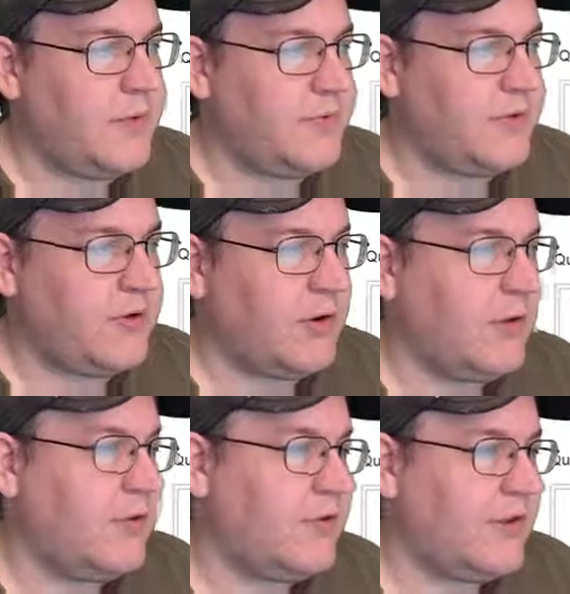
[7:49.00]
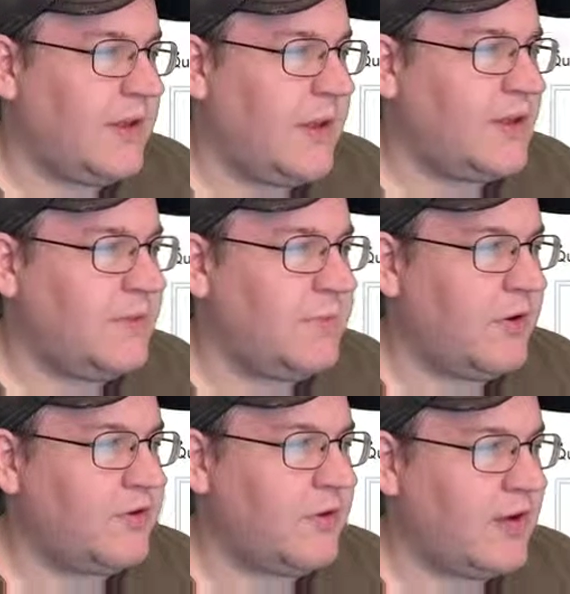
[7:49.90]
circle select,
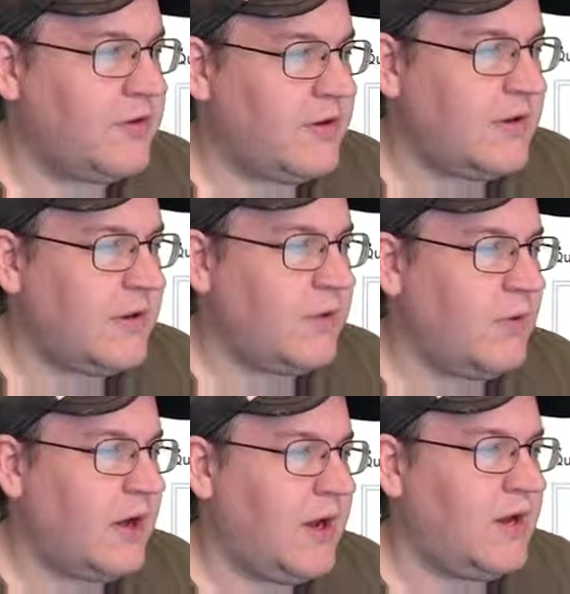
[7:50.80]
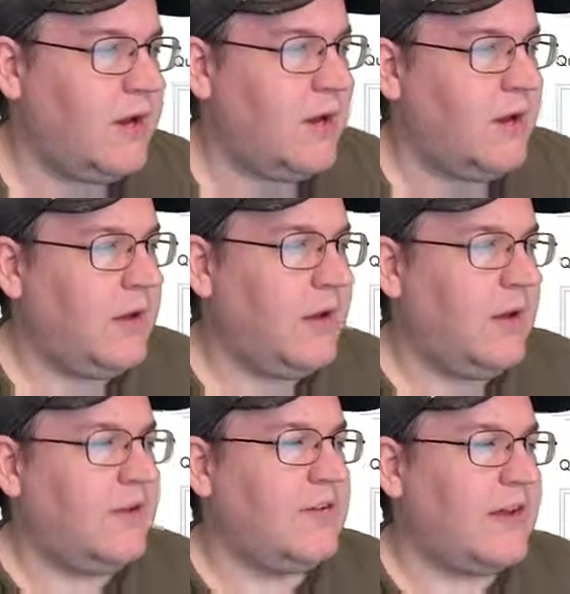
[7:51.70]
brush selection. Another way,
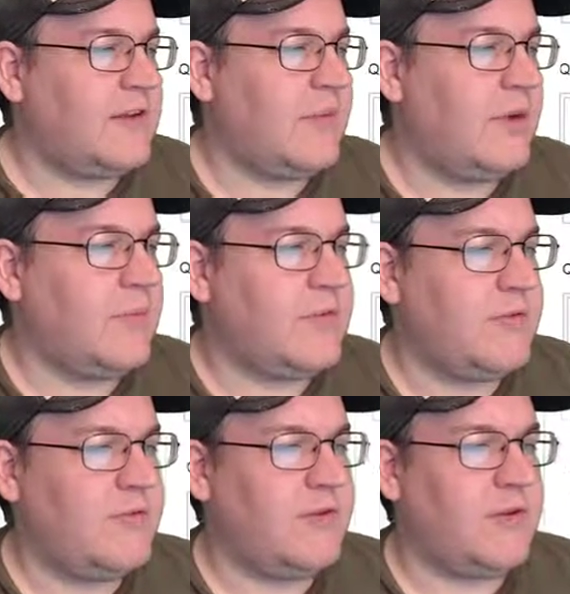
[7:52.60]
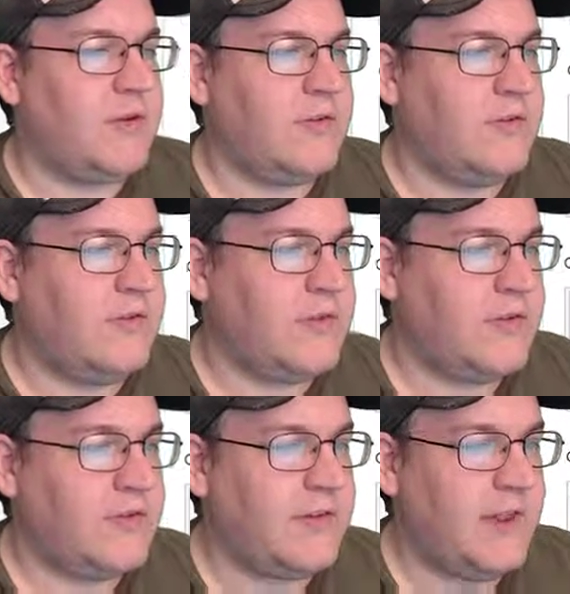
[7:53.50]
select several objects with the circle
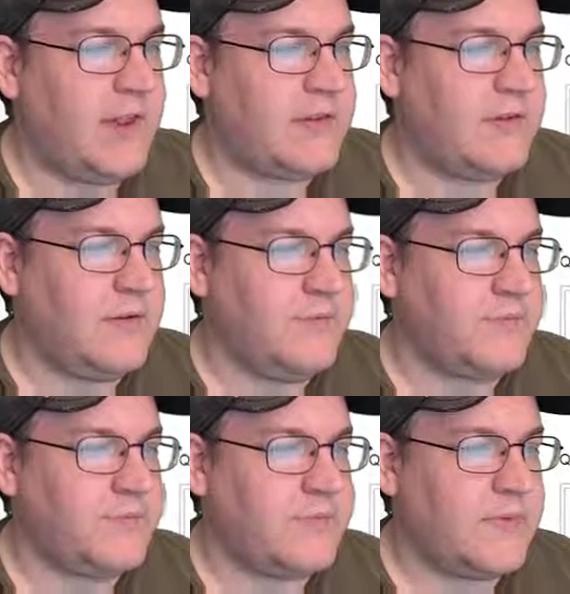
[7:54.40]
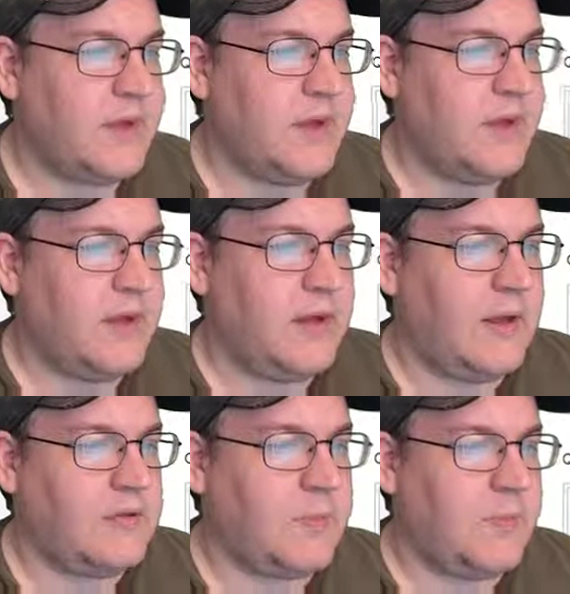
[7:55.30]
select.
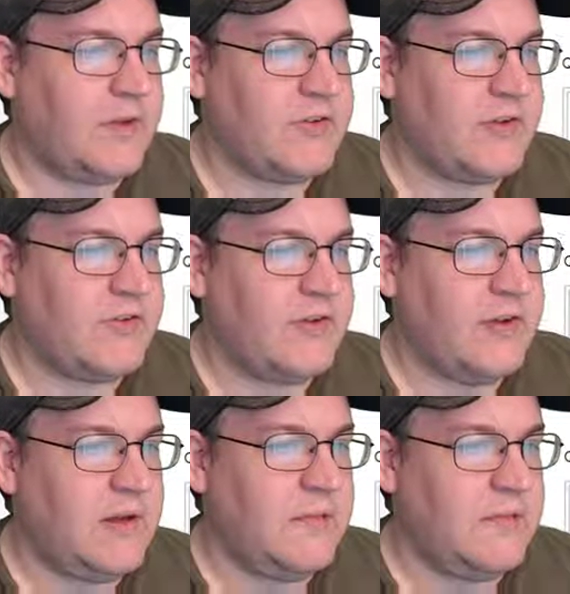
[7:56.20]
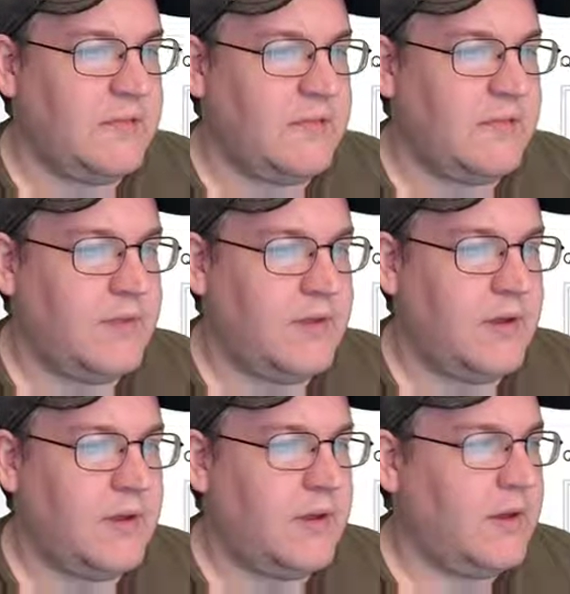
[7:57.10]
Gauge for pressing C.
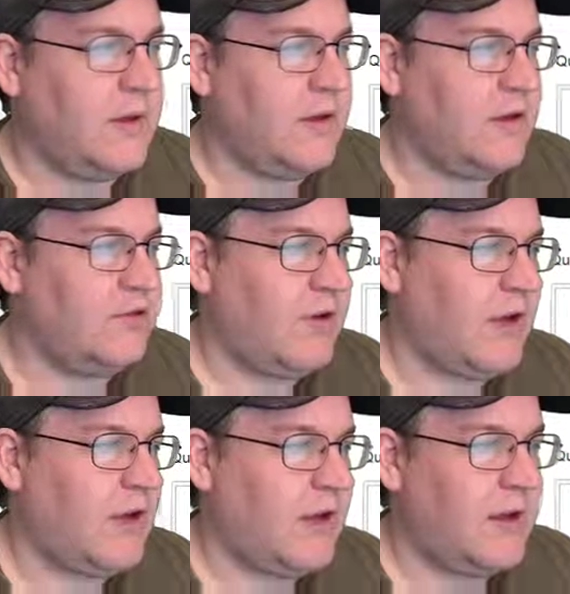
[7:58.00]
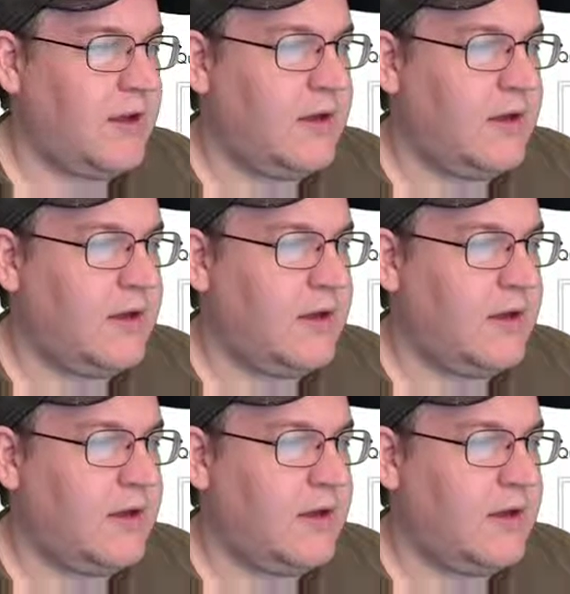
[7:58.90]
And dragging